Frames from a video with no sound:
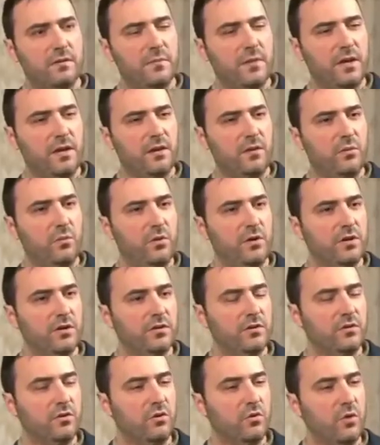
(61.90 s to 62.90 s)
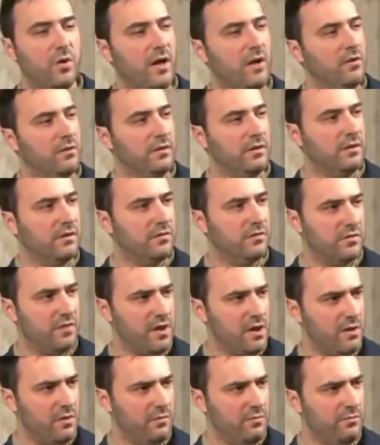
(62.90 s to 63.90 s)
making weird growling
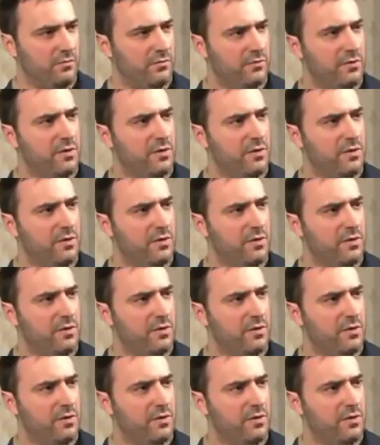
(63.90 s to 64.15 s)
sounds,